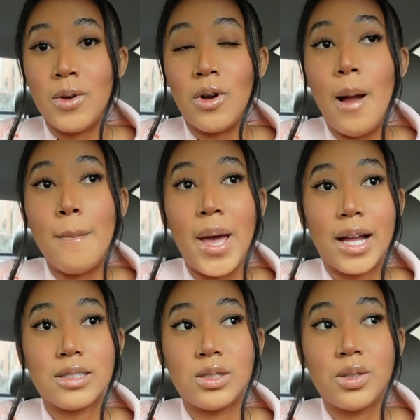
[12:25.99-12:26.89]
We're going
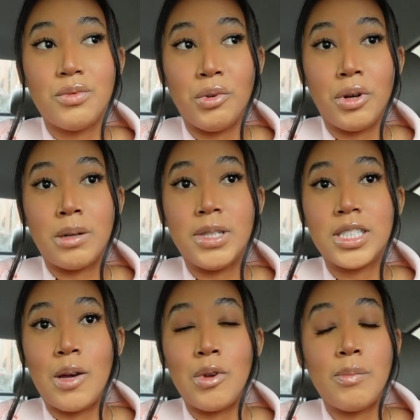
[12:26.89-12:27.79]
back to Sephora
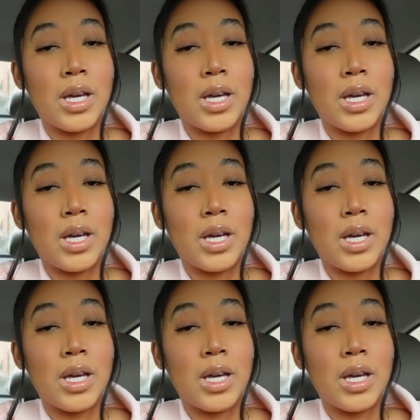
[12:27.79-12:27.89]
because I want to